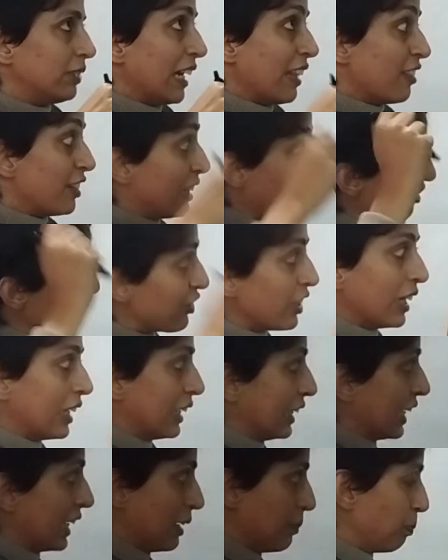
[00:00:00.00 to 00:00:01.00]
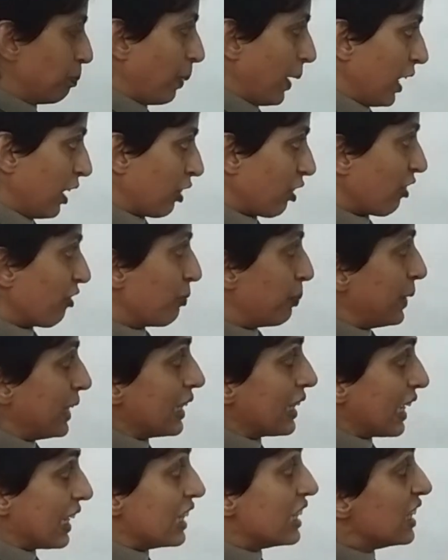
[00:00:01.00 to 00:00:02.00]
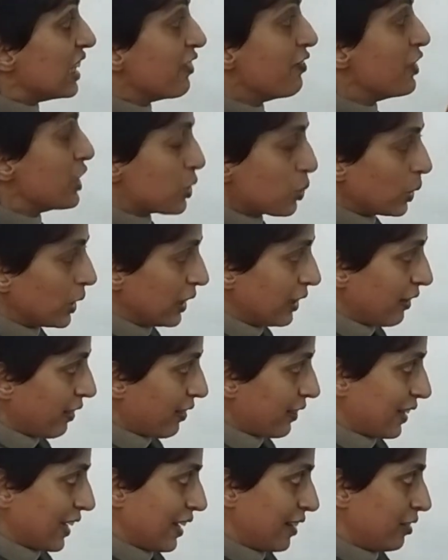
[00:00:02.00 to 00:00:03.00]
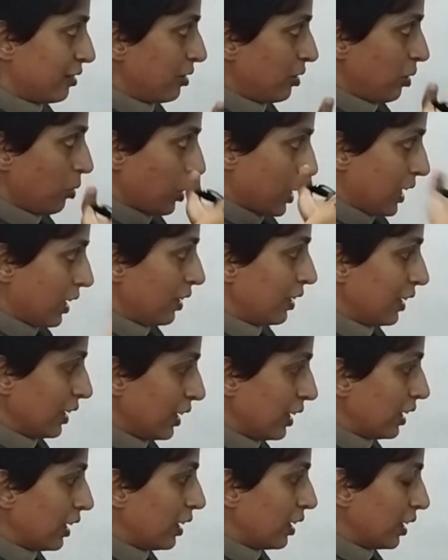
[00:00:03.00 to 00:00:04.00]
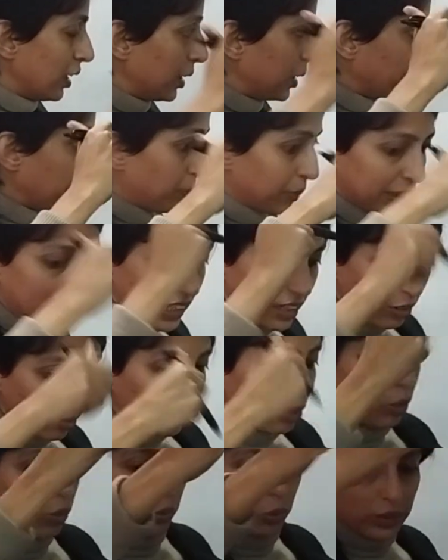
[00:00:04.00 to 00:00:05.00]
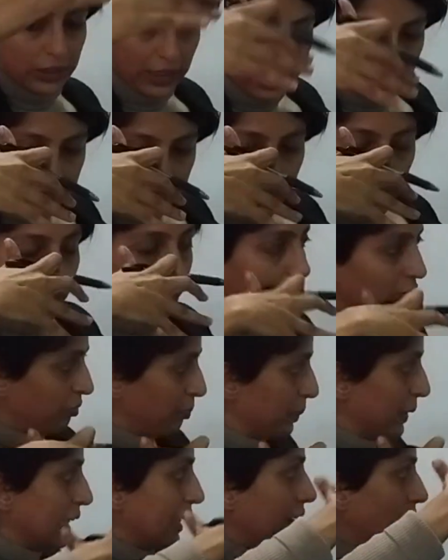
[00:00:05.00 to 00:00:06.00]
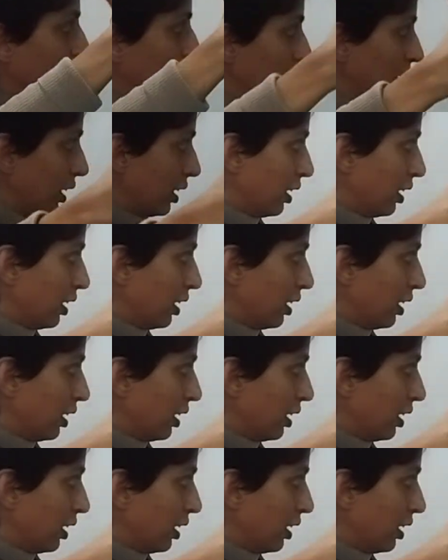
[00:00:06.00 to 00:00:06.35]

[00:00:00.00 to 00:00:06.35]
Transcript: is definitely an impulse of being an individualist, and but there is also this thing of being